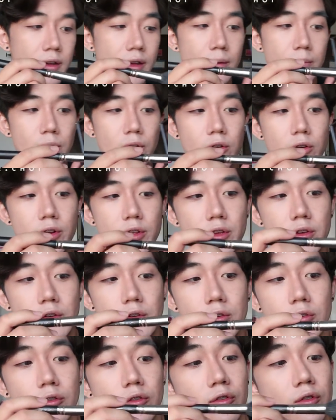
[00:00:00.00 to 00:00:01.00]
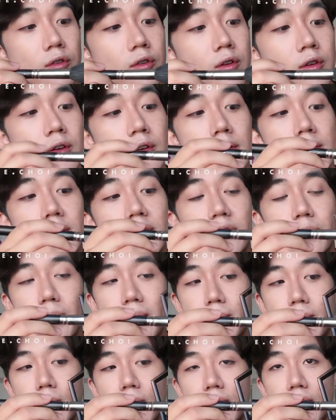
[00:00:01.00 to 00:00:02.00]
I'm gonna use this
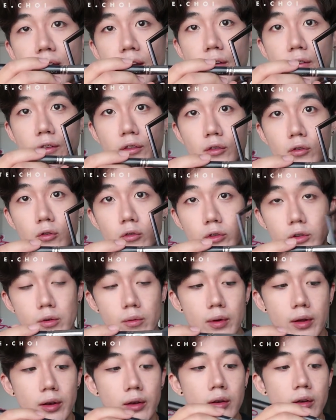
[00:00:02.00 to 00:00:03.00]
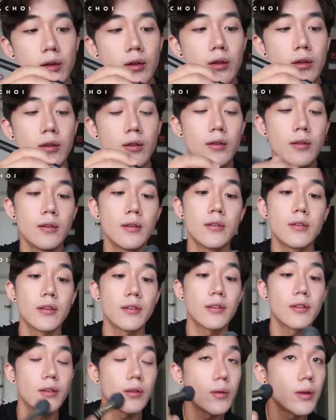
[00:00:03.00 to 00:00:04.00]
baby right here, this golden one.
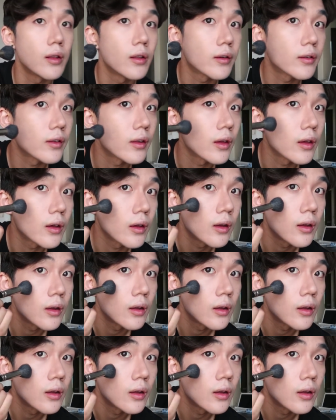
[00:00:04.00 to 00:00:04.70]
Let's see what it looks like.